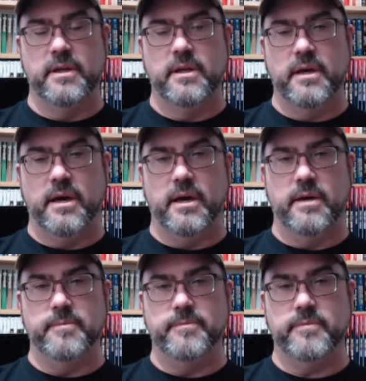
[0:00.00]

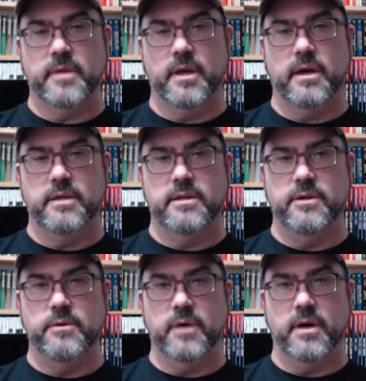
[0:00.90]
do to
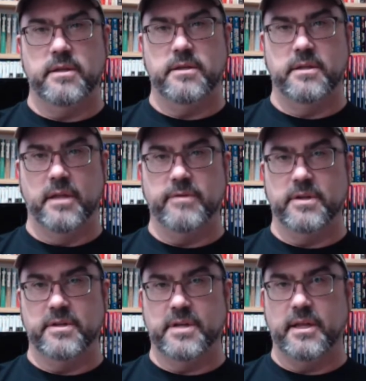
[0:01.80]
the level
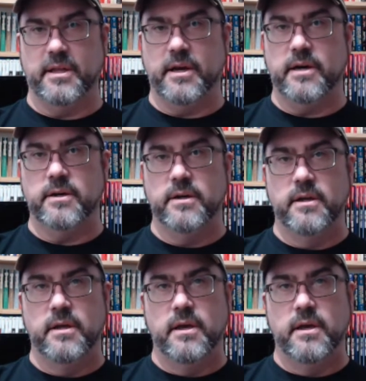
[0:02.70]
design there.
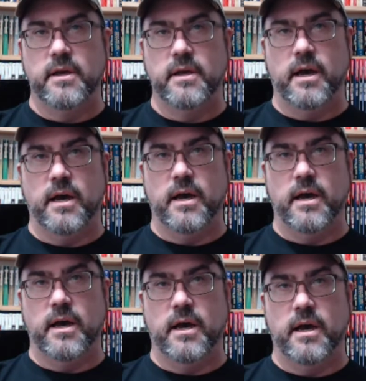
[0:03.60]

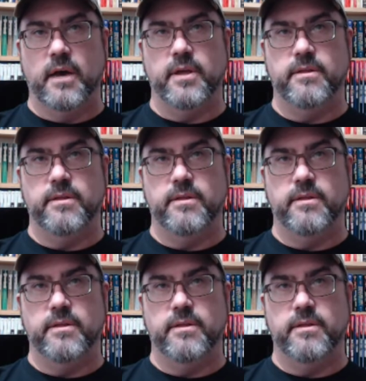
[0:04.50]
That